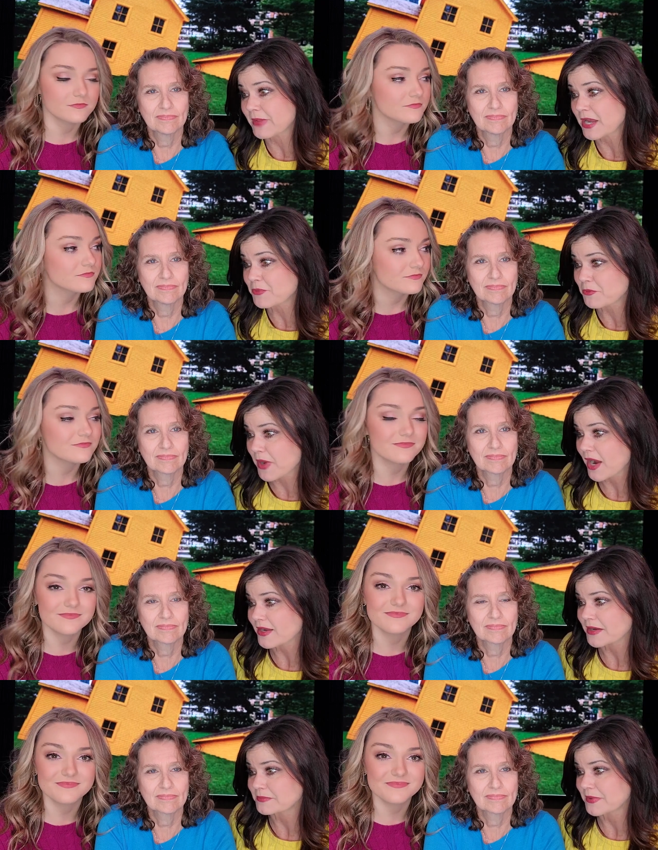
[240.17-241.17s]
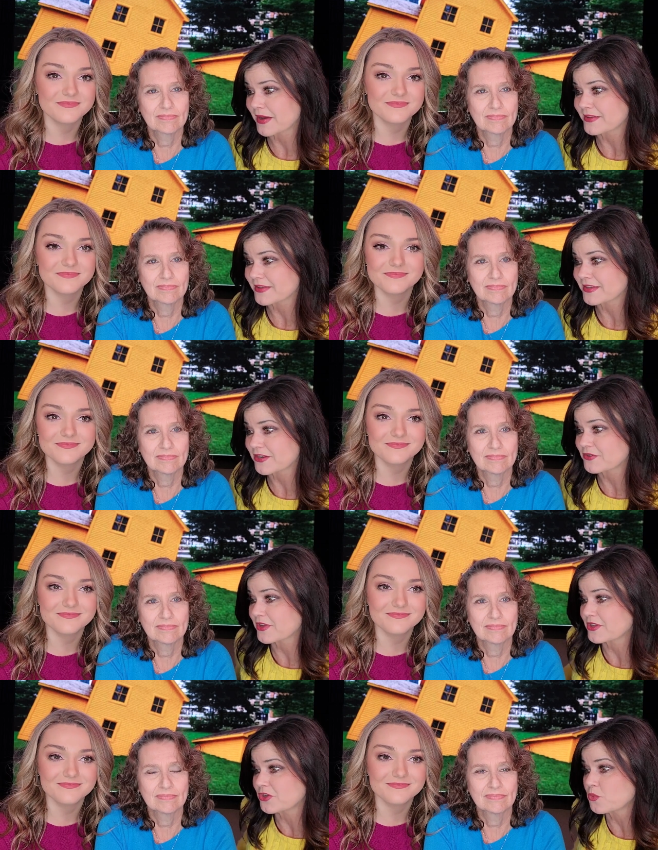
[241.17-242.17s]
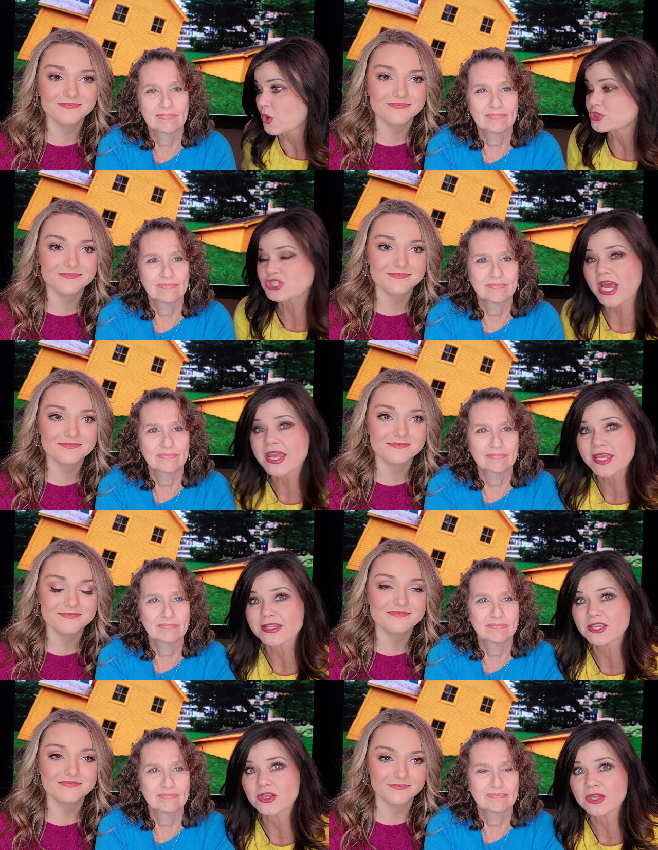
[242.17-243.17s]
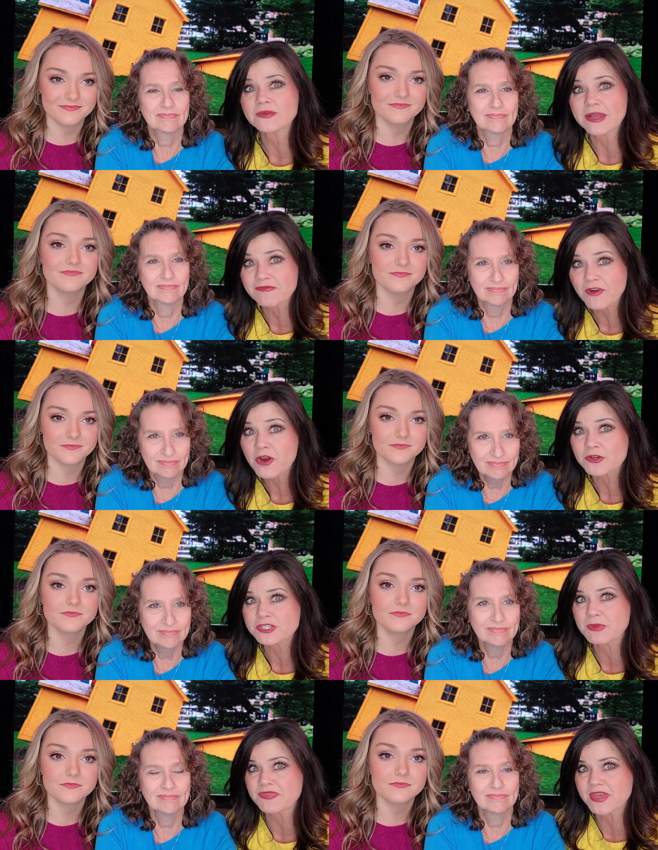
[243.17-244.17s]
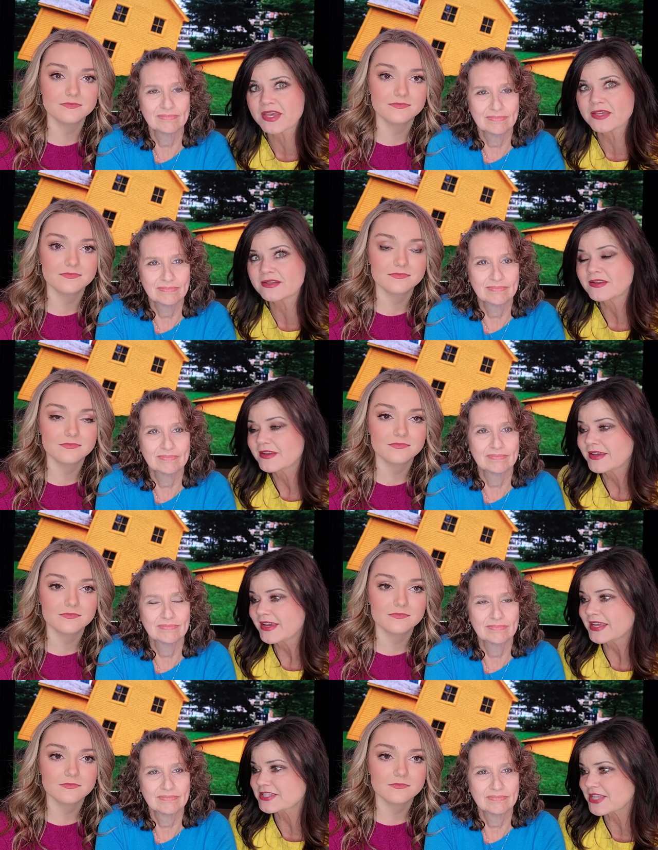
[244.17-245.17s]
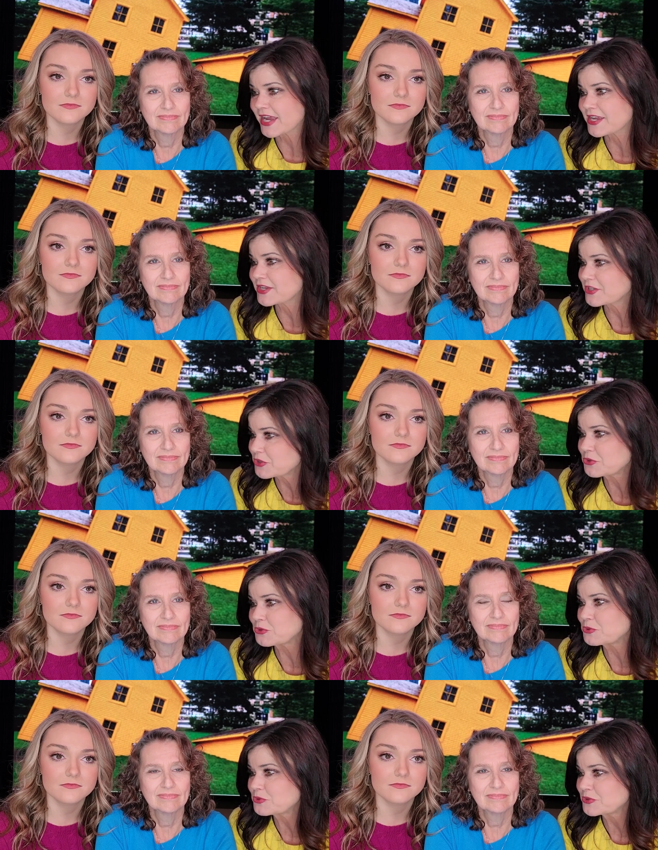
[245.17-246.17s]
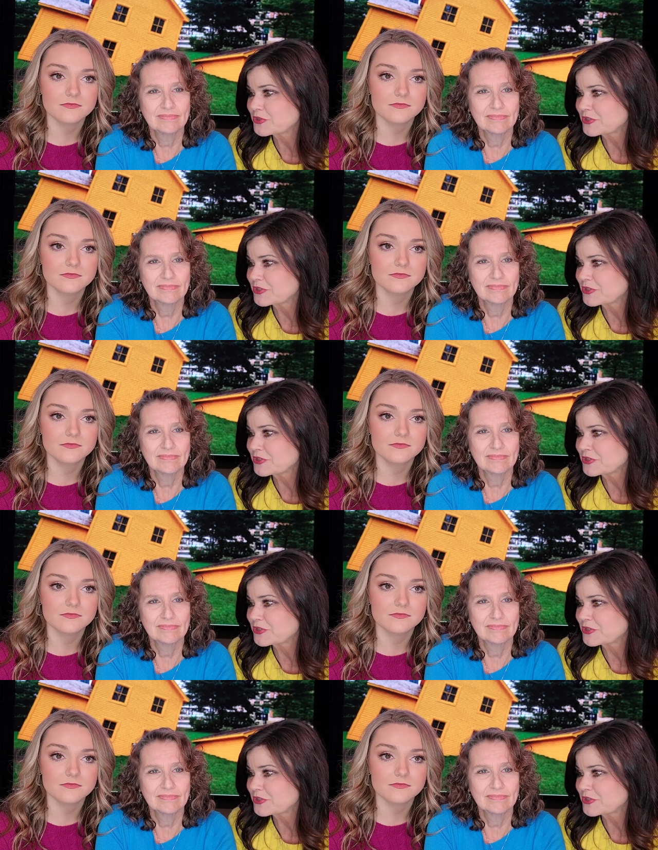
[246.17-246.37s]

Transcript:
Speaker 1: made up your mind. I'm, you know, you weren't shaken you, you, at mm-hmm. first, but then it's like you